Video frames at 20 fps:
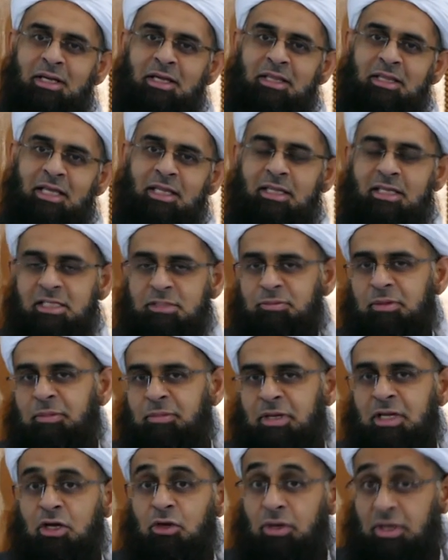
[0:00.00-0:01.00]
that these
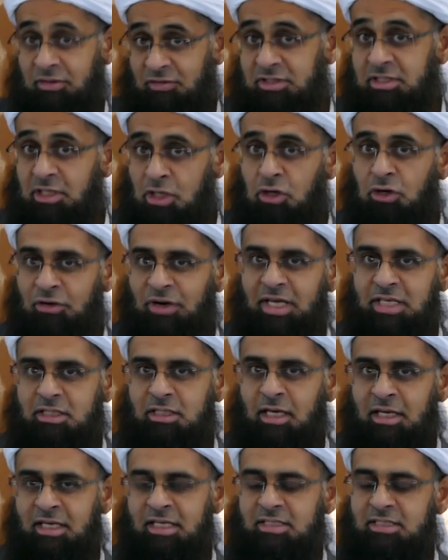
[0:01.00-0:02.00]
people are going, if it's a correct
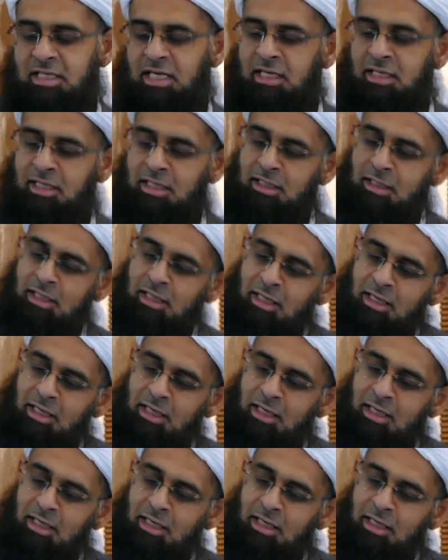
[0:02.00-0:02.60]
understanding,